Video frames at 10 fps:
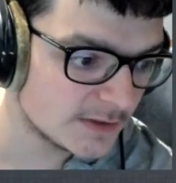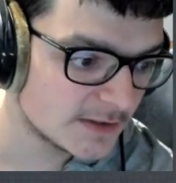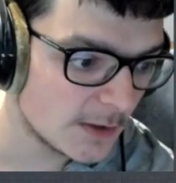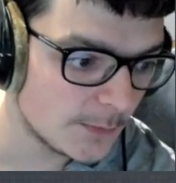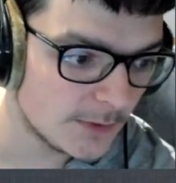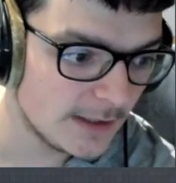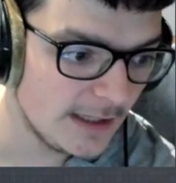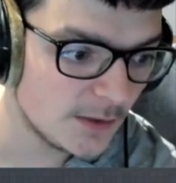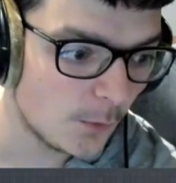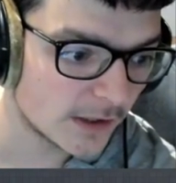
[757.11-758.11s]
So
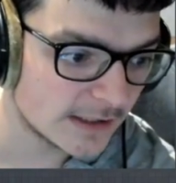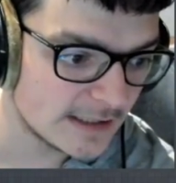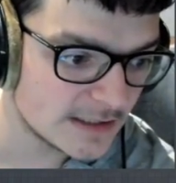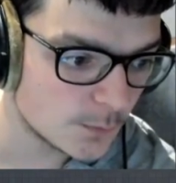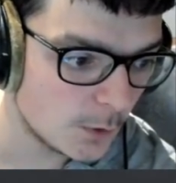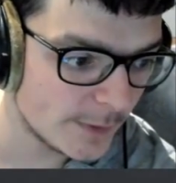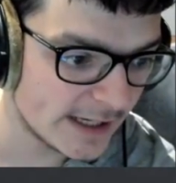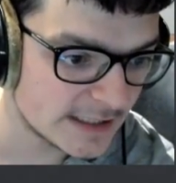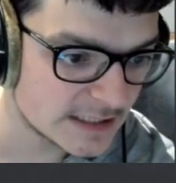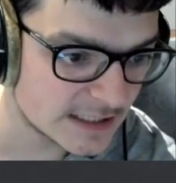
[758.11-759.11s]
either one of these will be
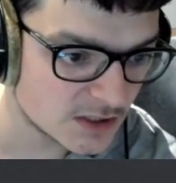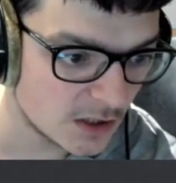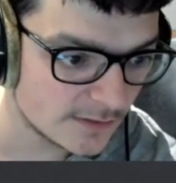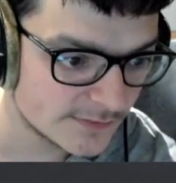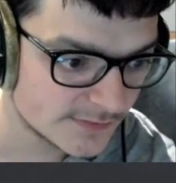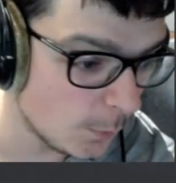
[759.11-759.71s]
getting ticked off.